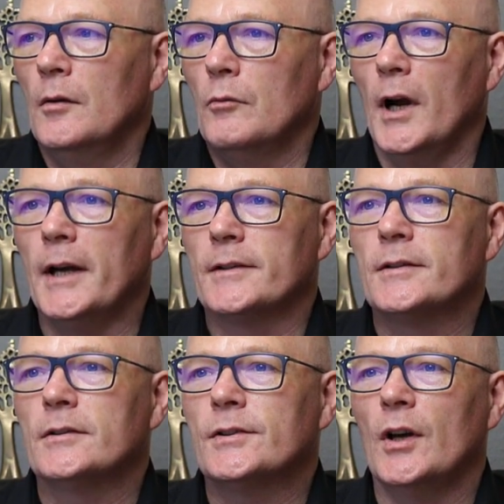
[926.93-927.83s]
Right,
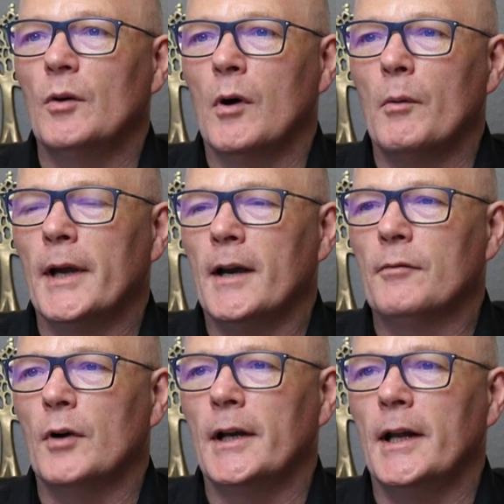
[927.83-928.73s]
so what we
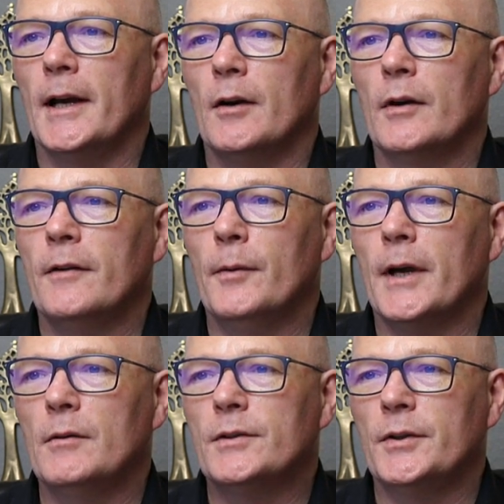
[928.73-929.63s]
have right now, if we
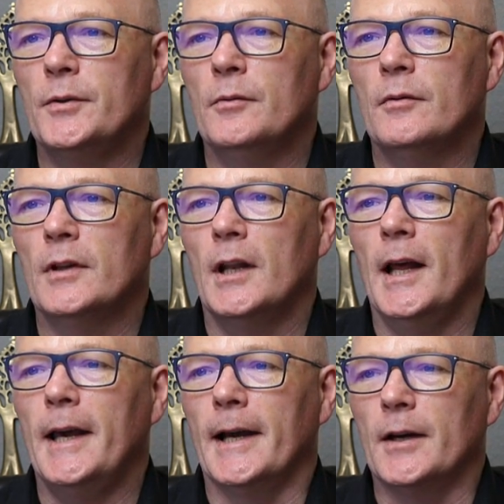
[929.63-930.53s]
go to the
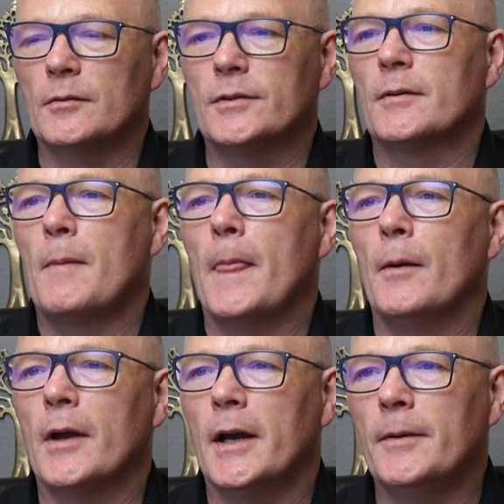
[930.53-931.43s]
layout,
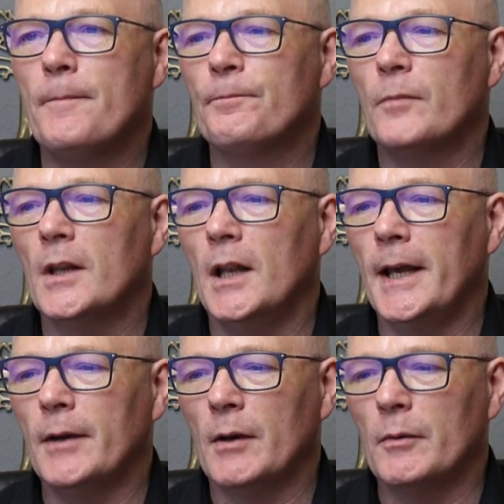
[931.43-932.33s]
okay, the
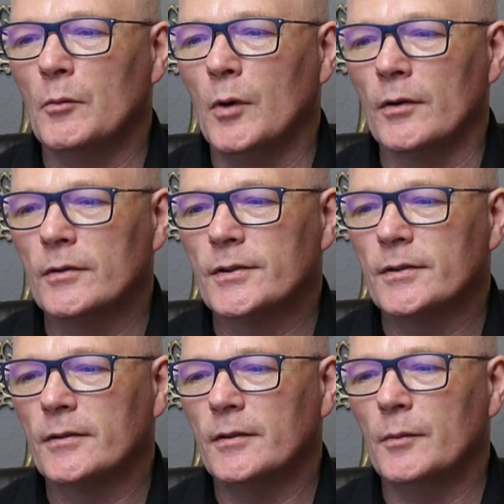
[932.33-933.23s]
layout that we
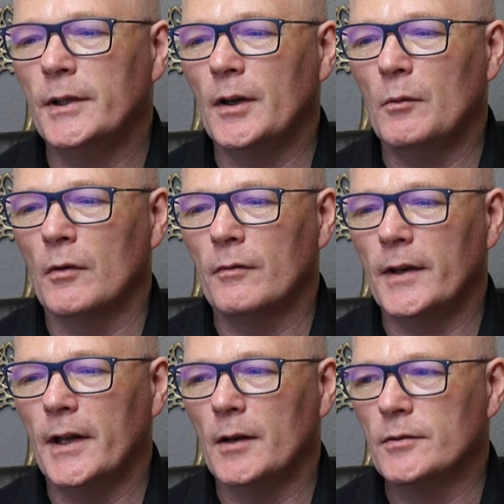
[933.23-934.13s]
want, we don't want
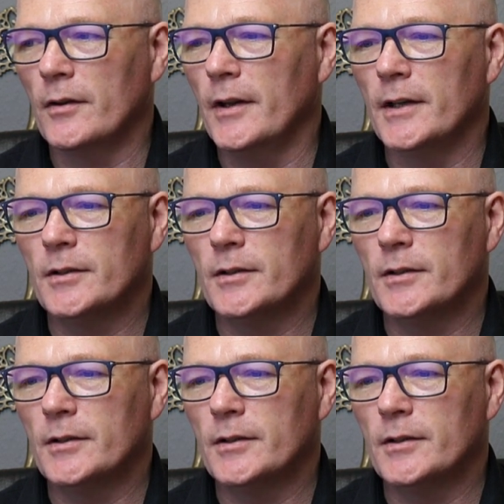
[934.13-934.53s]
videos on there.